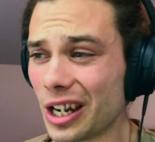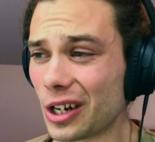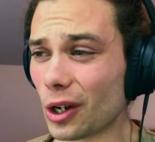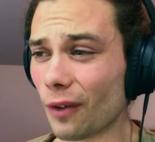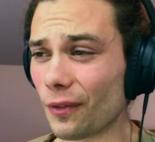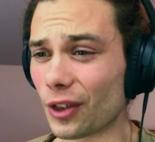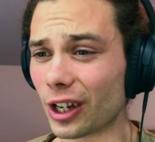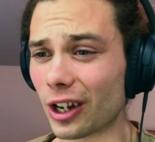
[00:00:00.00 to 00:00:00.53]

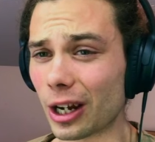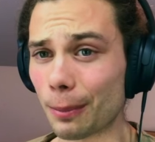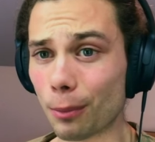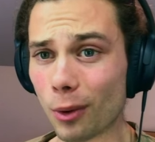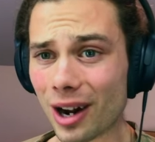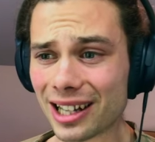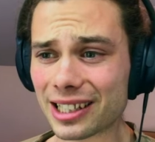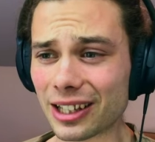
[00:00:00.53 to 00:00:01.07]
Not for the kind of
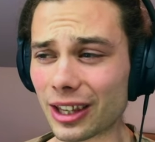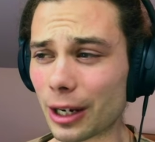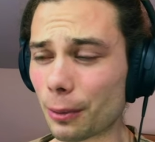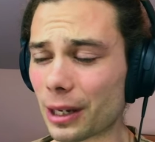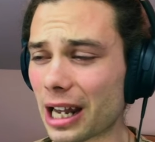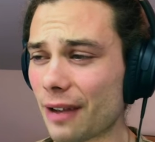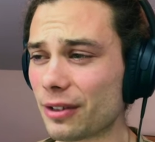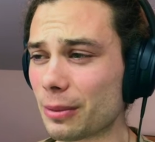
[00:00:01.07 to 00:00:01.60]
pricing that I
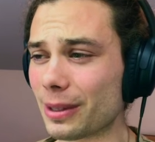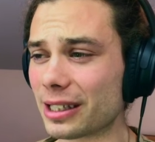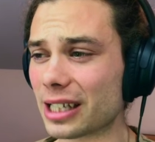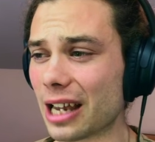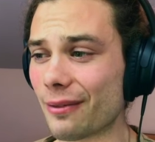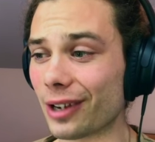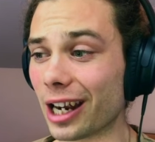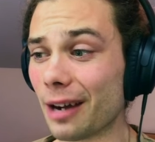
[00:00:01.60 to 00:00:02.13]
would have to be
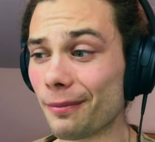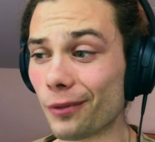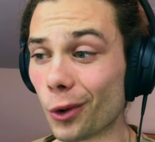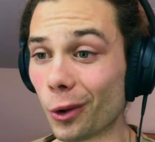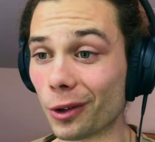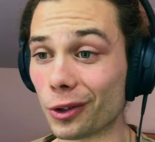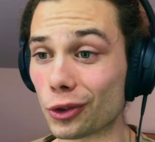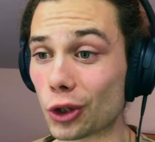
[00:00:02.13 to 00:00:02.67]
saving up
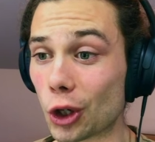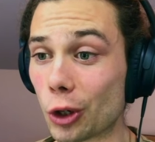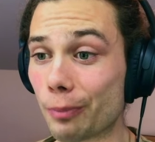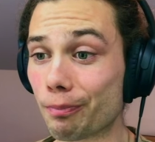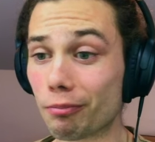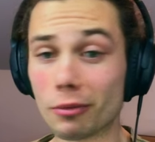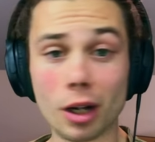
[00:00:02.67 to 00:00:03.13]
for. And so